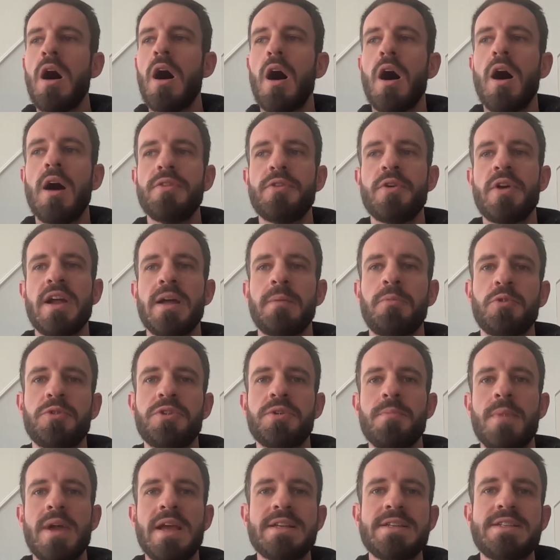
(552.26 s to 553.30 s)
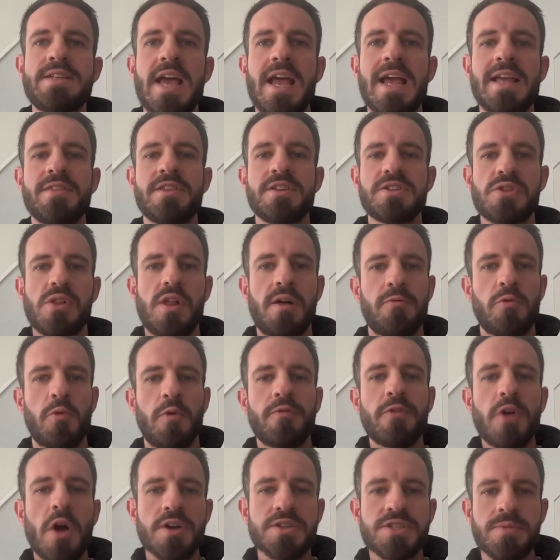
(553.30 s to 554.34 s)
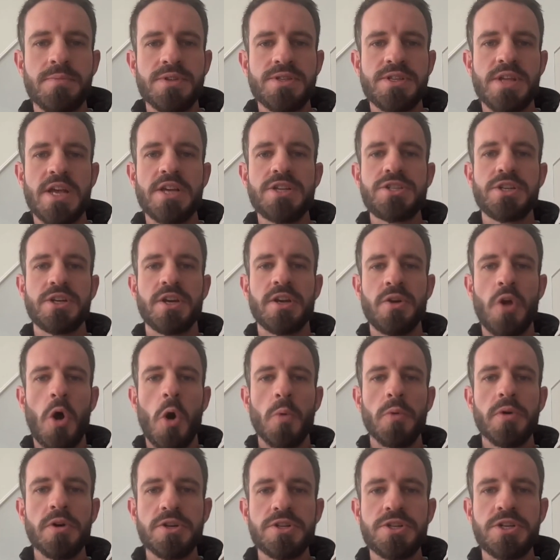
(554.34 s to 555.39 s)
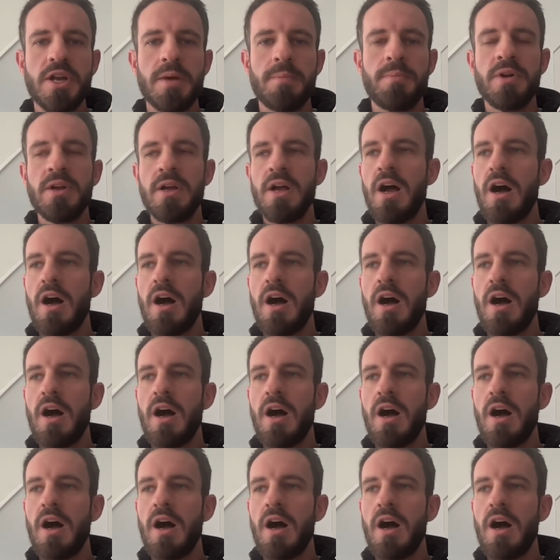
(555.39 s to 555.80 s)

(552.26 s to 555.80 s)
they're able to maintain this level of customization and ownership